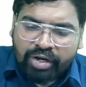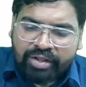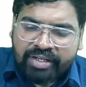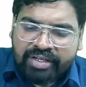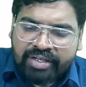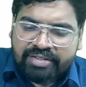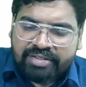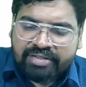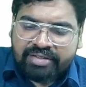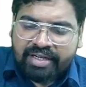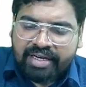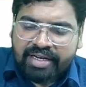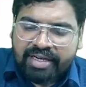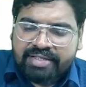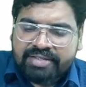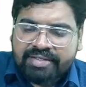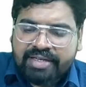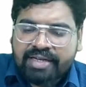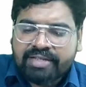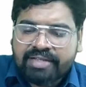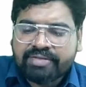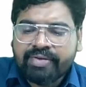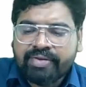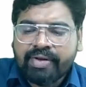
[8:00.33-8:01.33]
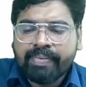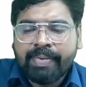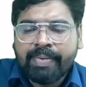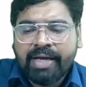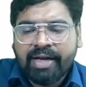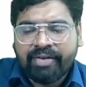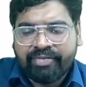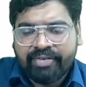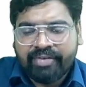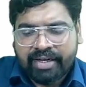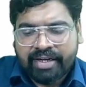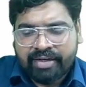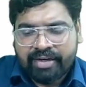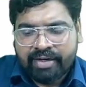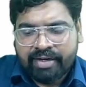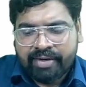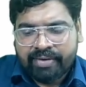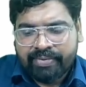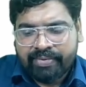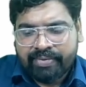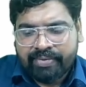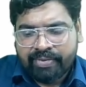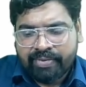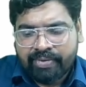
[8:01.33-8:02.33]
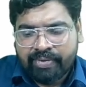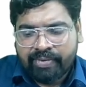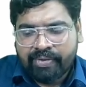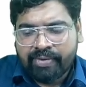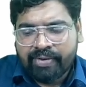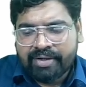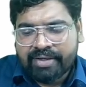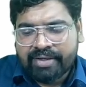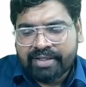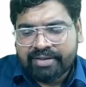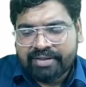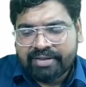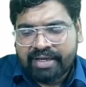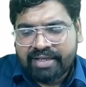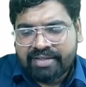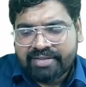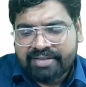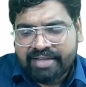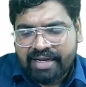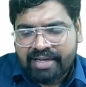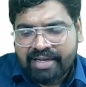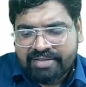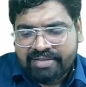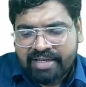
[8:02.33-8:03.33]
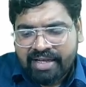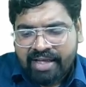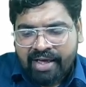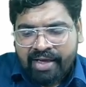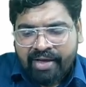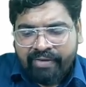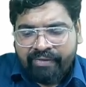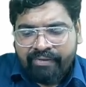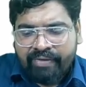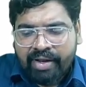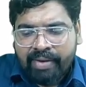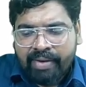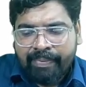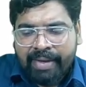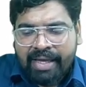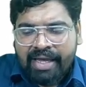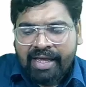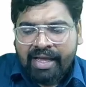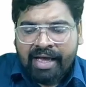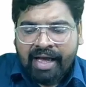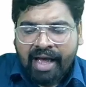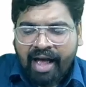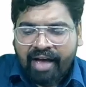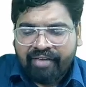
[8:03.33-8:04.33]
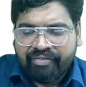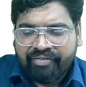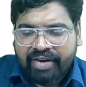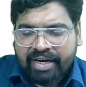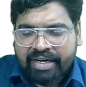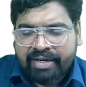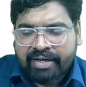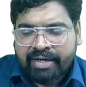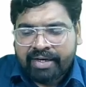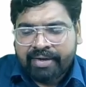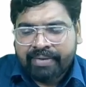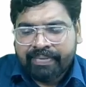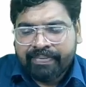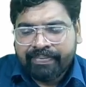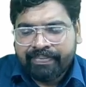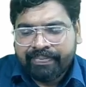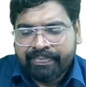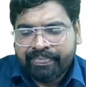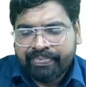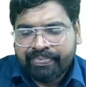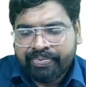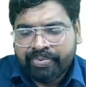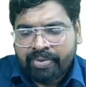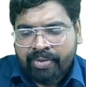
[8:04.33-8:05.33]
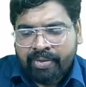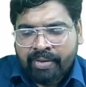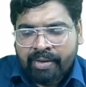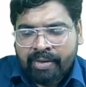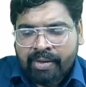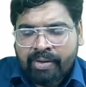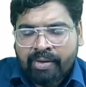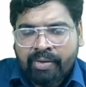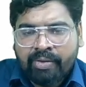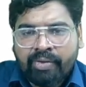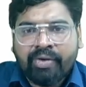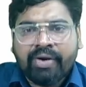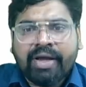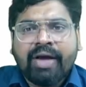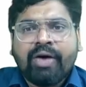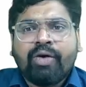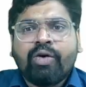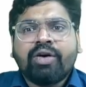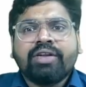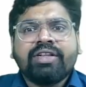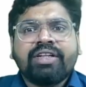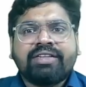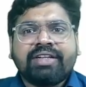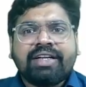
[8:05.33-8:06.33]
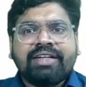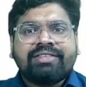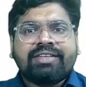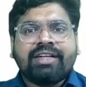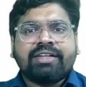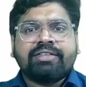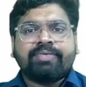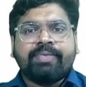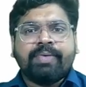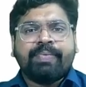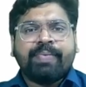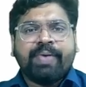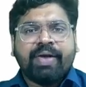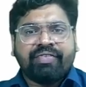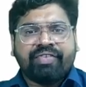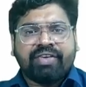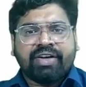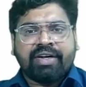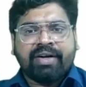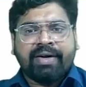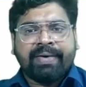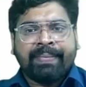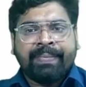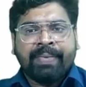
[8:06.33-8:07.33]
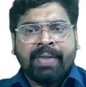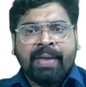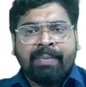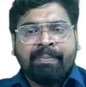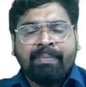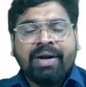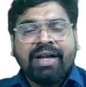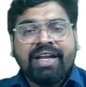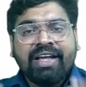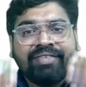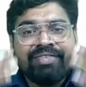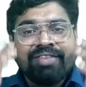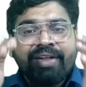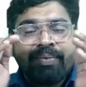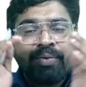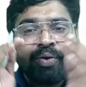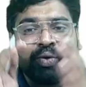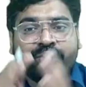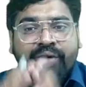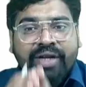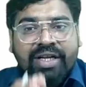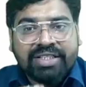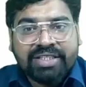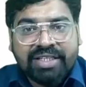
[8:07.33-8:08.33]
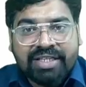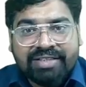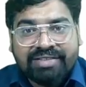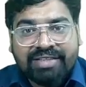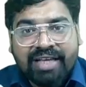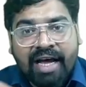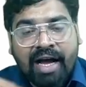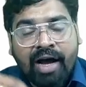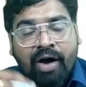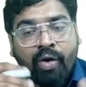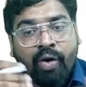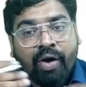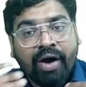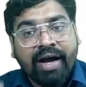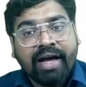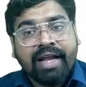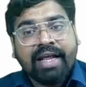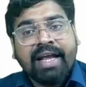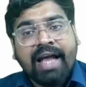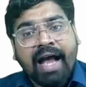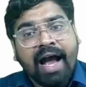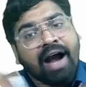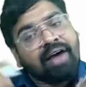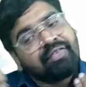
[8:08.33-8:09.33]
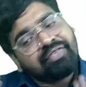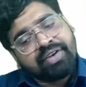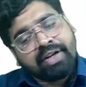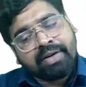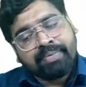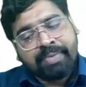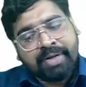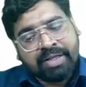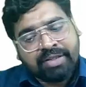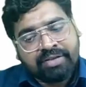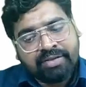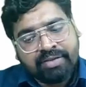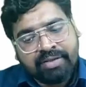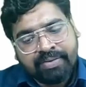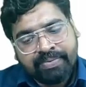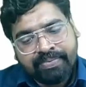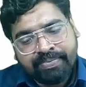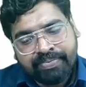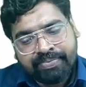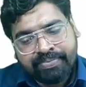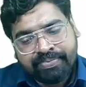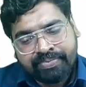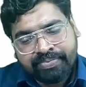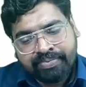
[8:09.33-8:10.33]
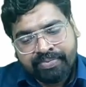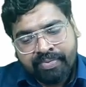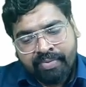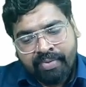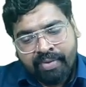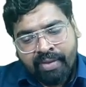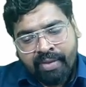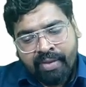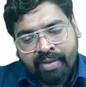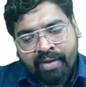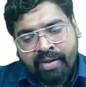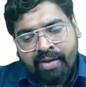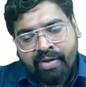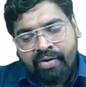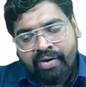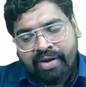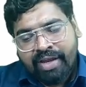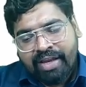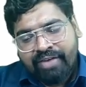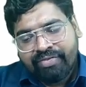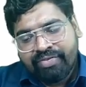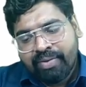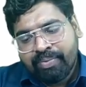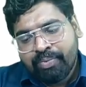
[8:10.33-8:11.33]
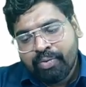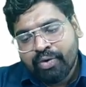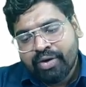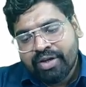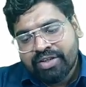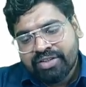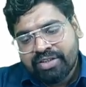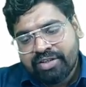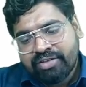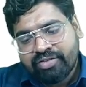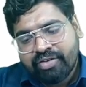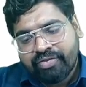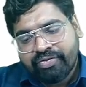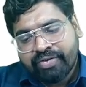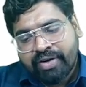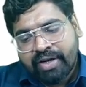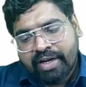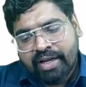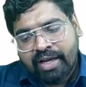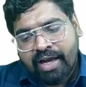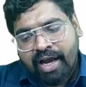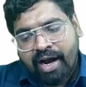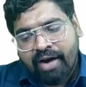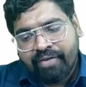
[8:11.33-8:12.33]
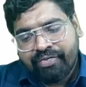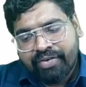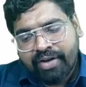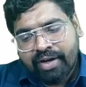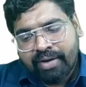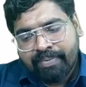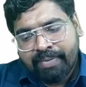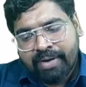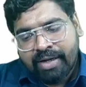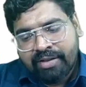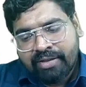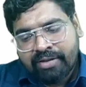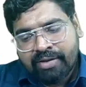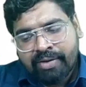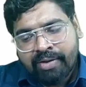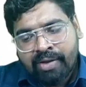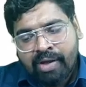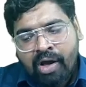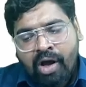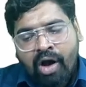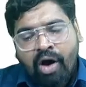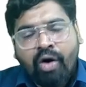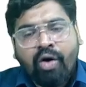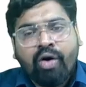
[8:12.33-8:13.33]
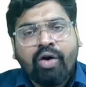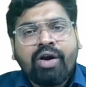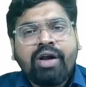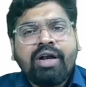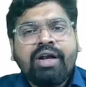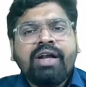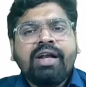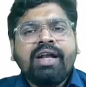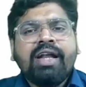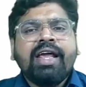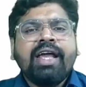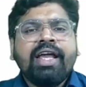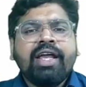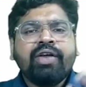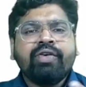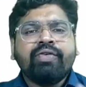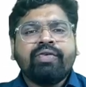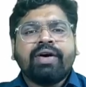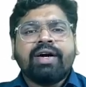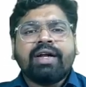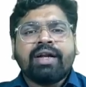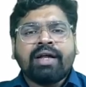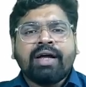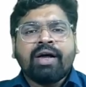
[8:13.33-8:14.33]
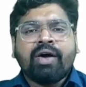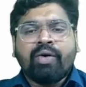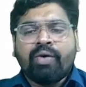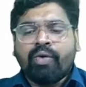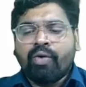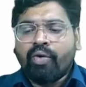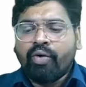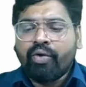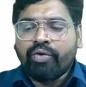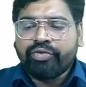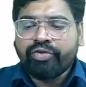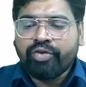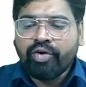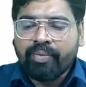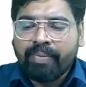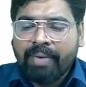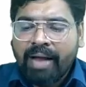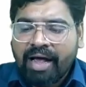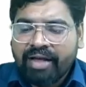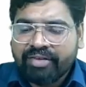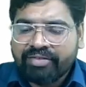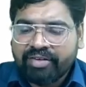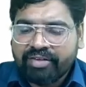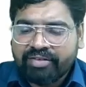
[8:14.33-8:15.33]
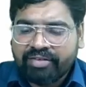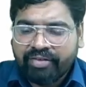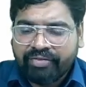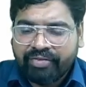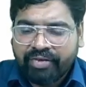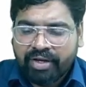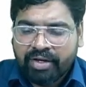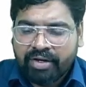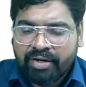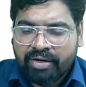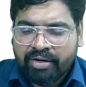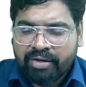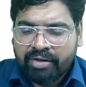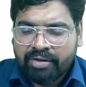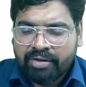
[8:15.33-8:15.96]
these 3 cells will be affected. All the 3 cells will be affected. Okay, all the 3 cells will be affected. But if the mutation is occurring after birth, okay, if the mutation is occurring after birth, only your osteoblast is affected.